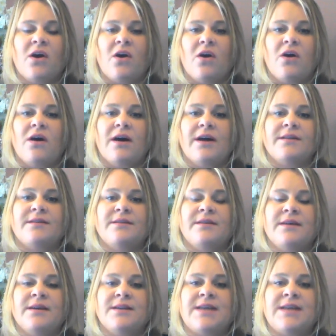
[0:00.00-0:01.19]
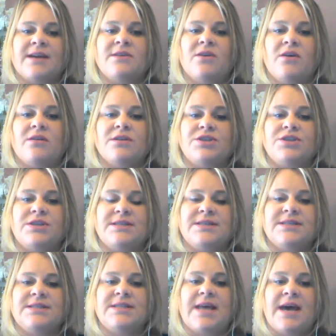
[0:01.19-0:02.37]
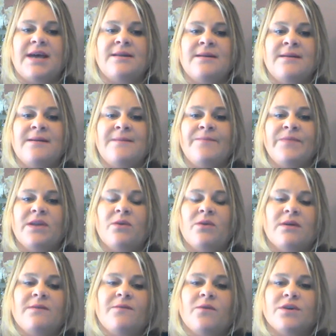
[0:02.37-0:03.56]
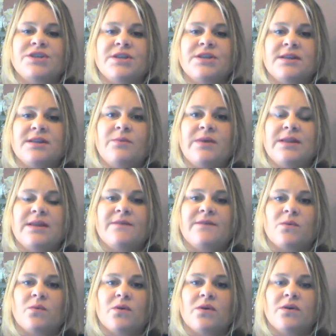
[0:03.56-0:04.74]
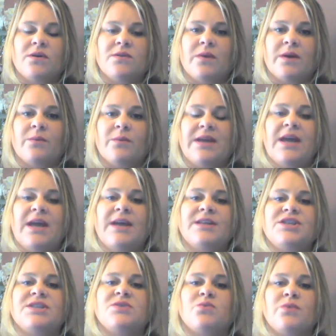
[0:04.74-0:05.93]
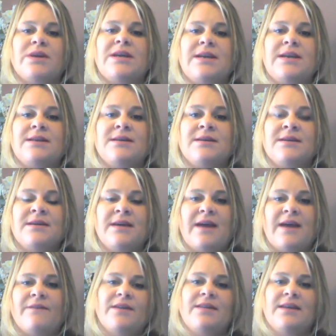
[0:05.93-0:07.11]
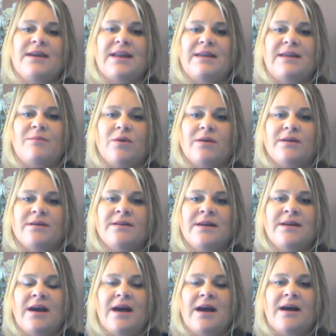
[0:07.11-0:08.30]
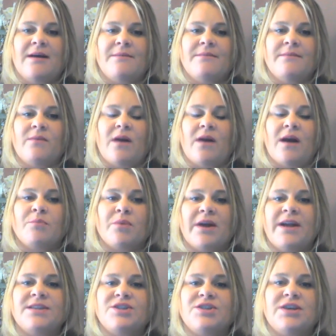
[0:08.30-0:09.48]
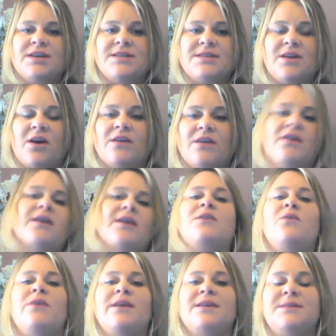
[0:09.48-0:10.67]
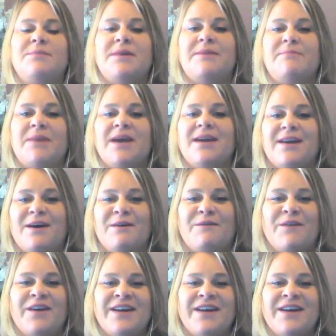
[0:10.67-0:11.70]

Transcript: on technologies, is that, you know, unfortunately we live in a world where we can't just read everything anymore. Our brains just are not going to be big enough